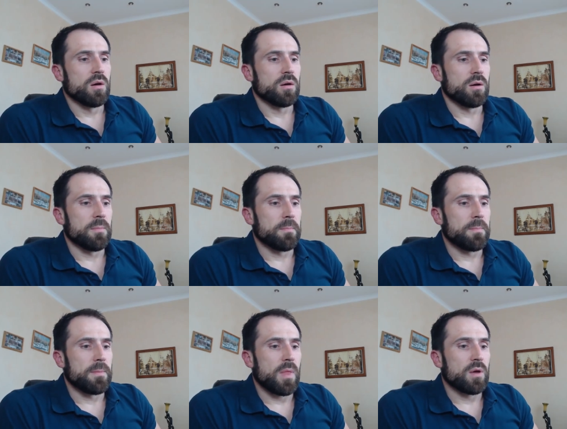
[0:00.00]
Uh,
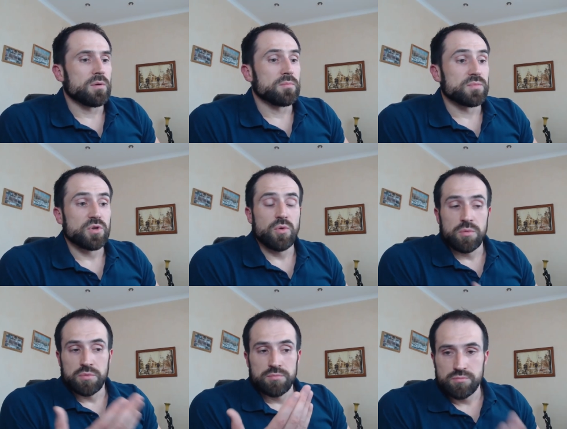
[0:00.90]

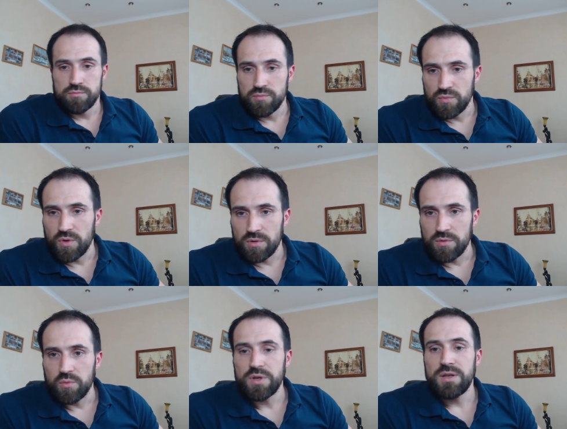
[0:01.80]
so
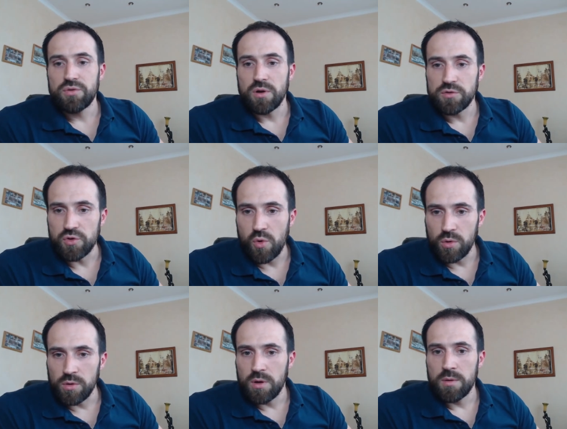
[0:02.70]
we need to
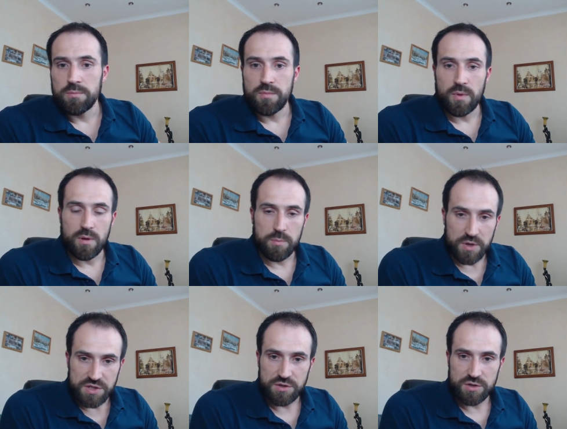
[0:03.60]
control uh,
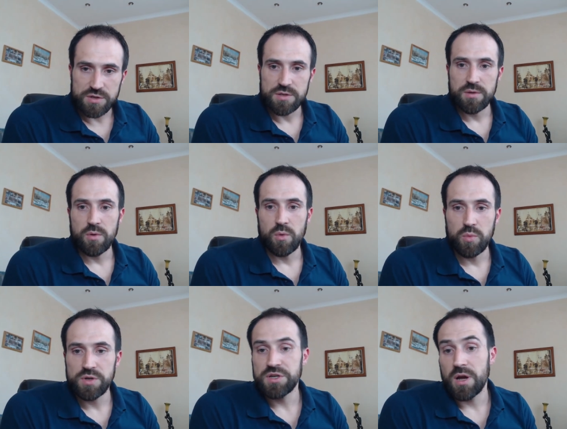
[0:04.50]
procedures
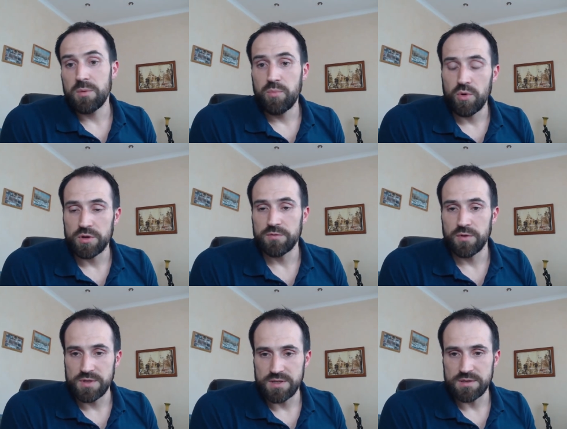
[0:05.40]
which are important
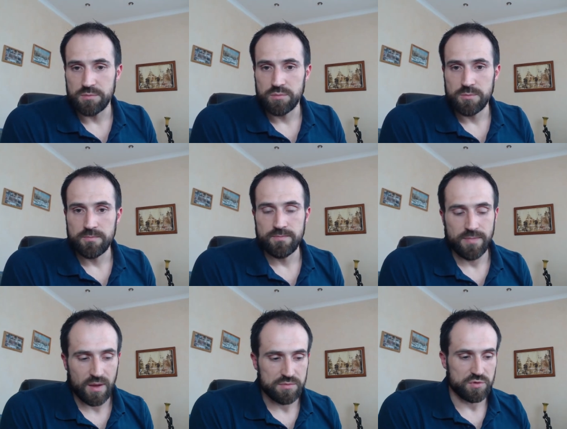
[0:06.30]
for the system.
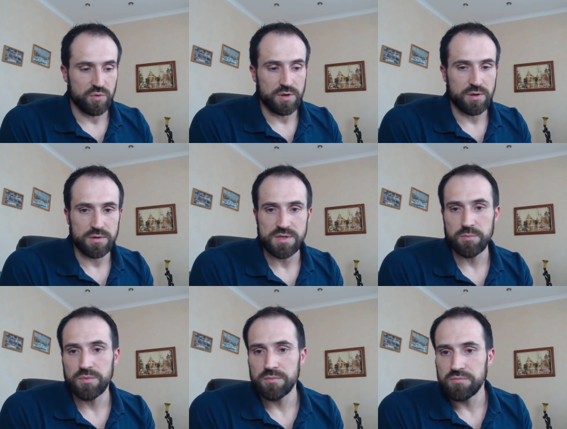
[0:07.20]
So in, in
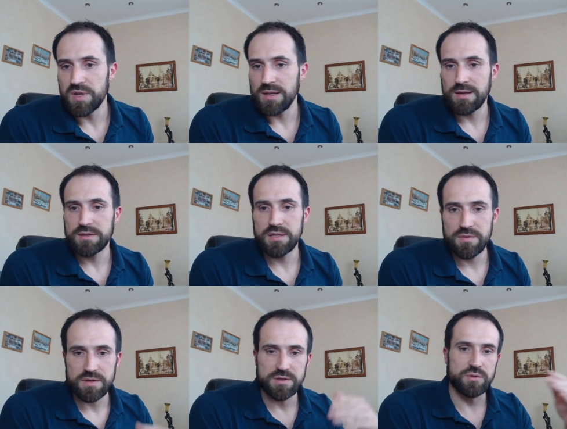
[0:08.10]
some daily
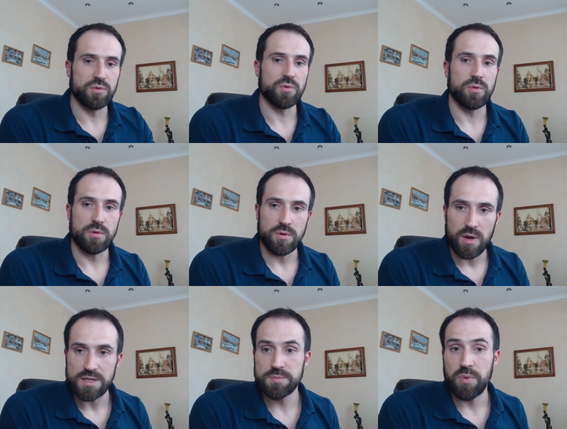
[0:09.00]
activities to, uh,
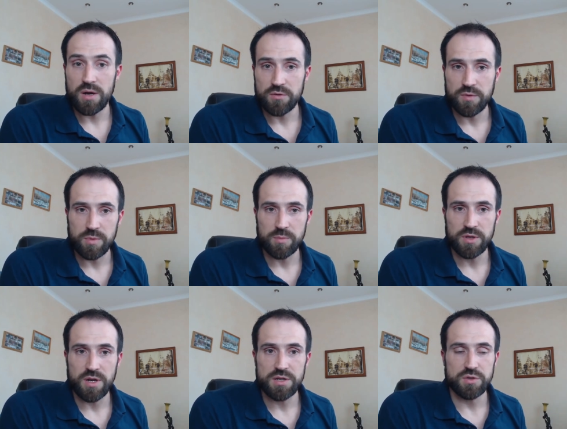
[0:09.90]
as part of
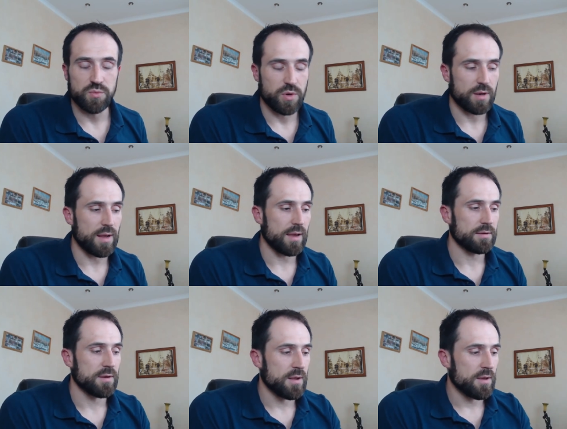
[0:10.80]
implementation, we can
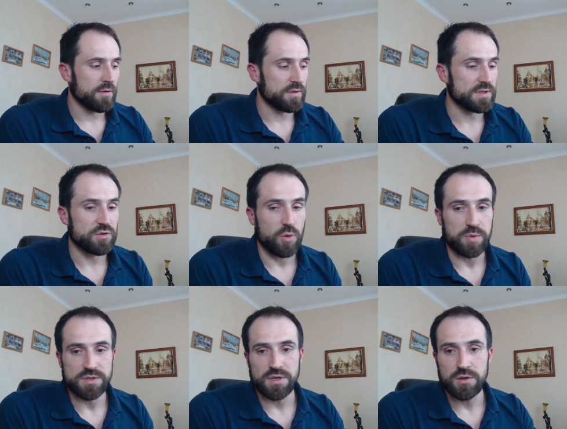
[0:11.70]
add these
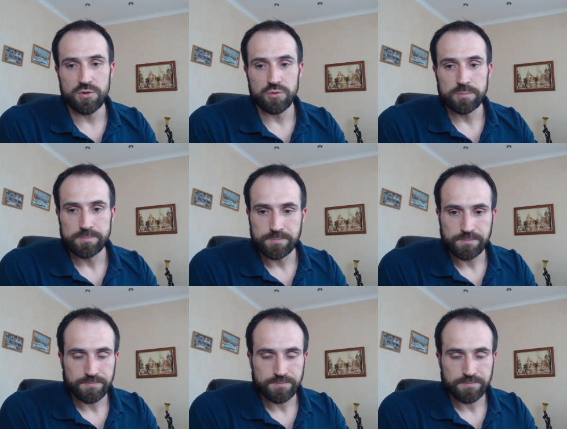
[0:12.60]
topics into